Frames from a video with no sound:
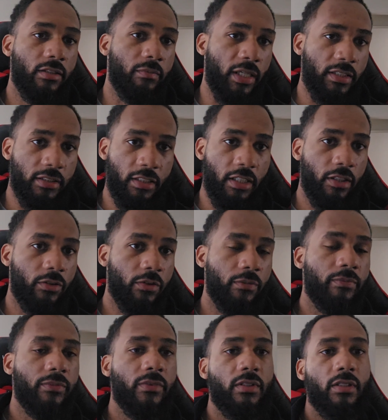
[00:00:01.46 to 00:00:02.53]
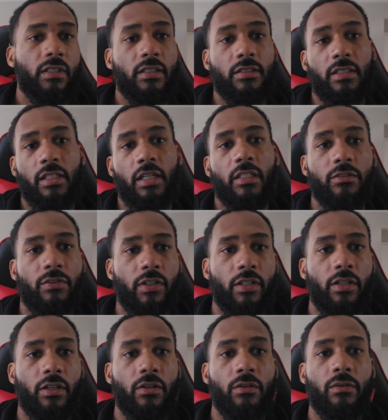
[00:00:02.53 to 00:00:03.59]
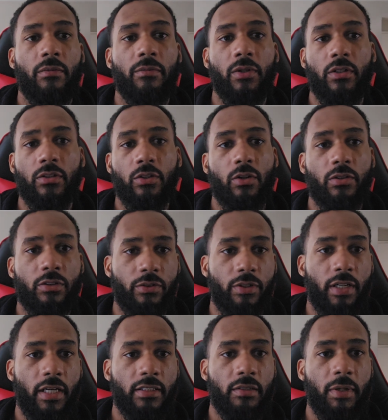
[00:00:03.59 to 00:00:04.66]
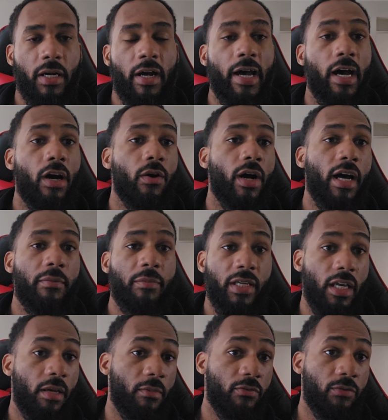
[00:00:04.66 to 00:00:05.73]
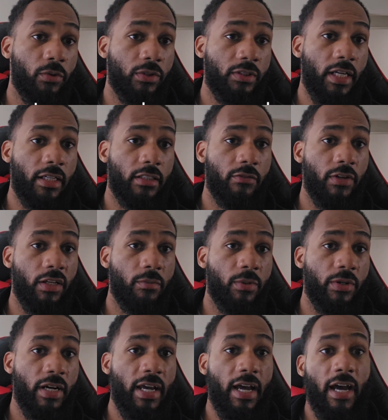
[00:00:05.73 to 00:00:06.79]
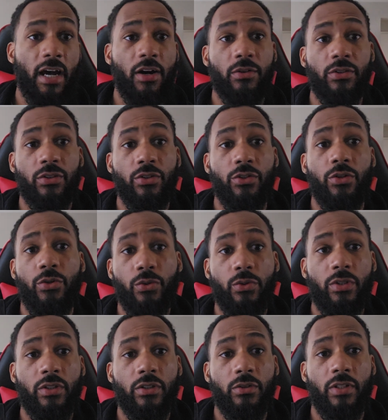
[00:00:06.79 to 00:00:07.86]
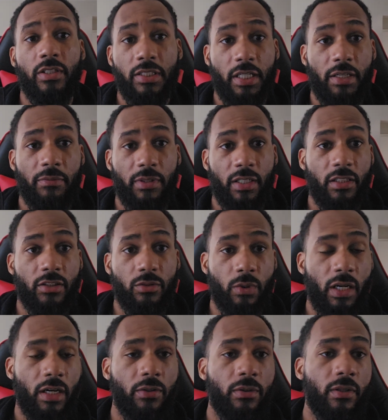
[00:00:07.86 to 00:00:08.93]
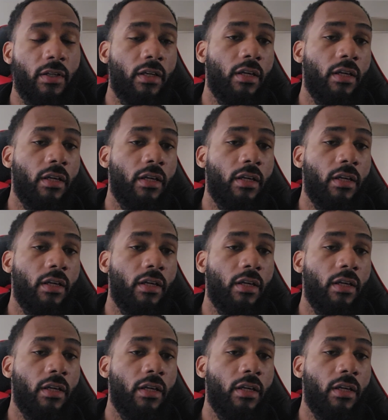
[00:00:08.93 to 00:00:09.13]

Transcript: to my channel. In today's video, I'm going to talk to you guys about how I became a full stack developer and how you could do the same thing as well.